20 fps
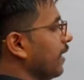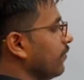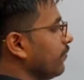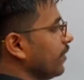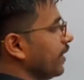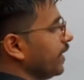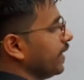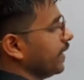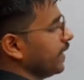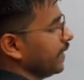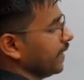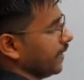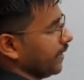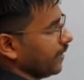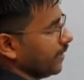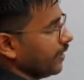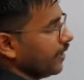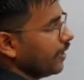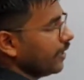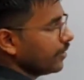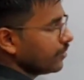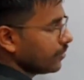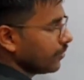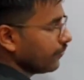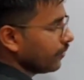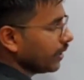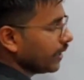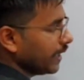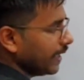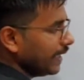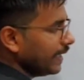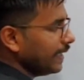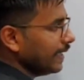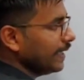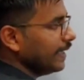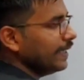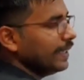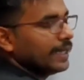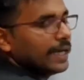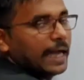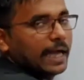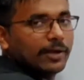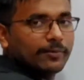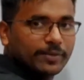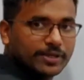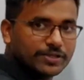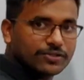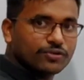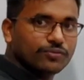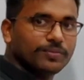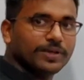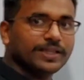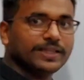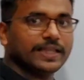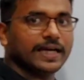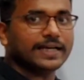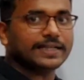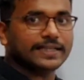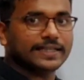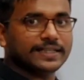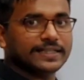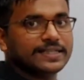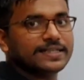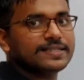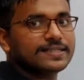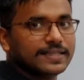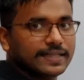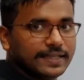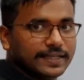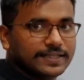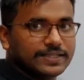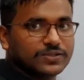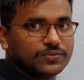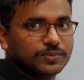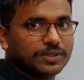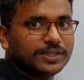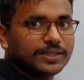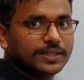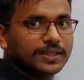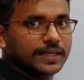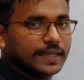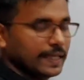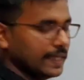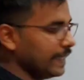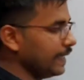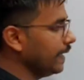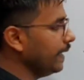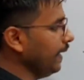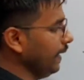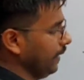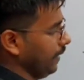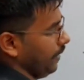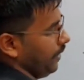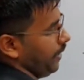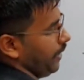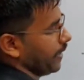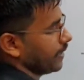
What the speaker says: I am waiting A. So if you will get A, I am assuming that it is ends with A,